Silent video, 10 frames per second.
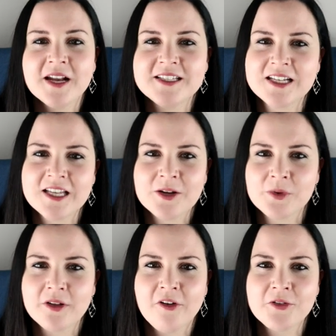didn't get
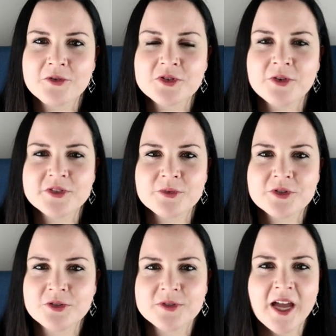rid of all those clothes that were
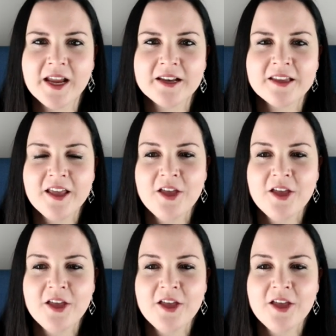too tight.